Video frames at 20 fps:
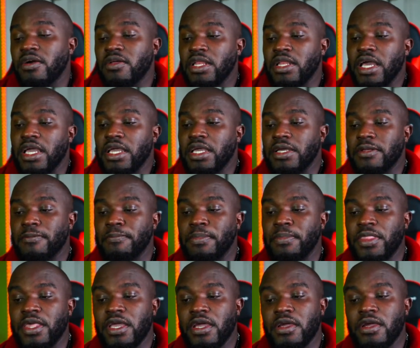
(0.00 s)
like,
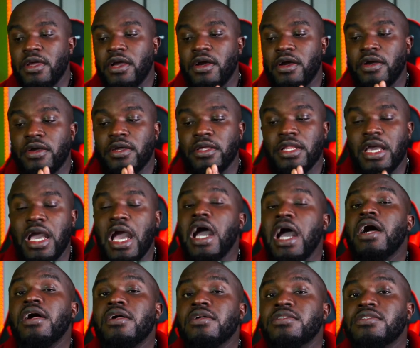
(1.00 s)
they're in the
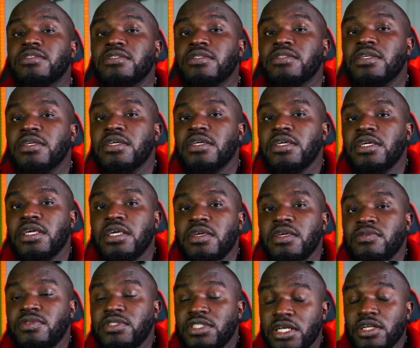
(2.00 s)
aisles,
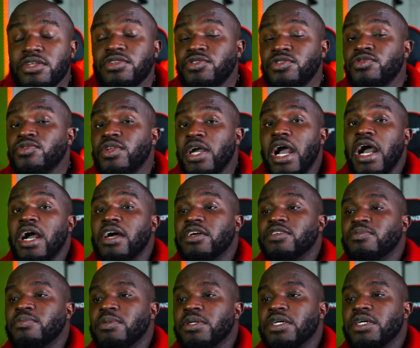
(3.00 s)
it tells you the
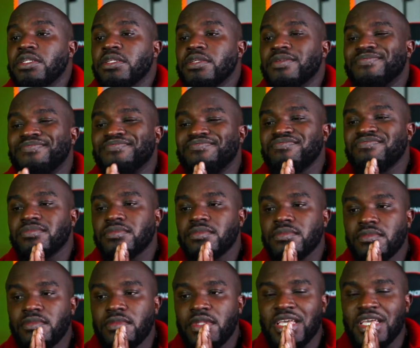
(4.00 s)
aisles, but
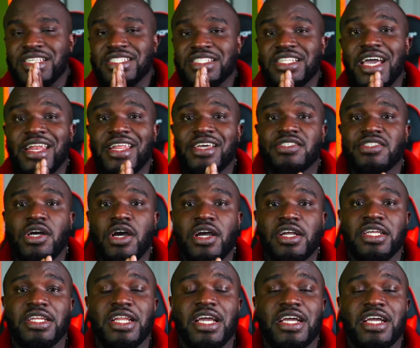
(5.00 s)
it's not as
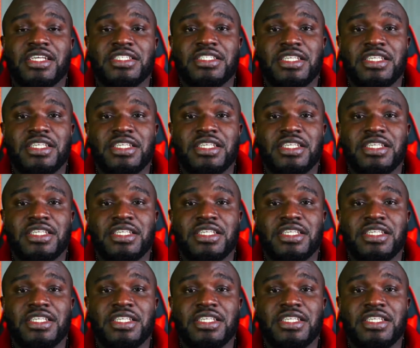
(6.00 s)
organized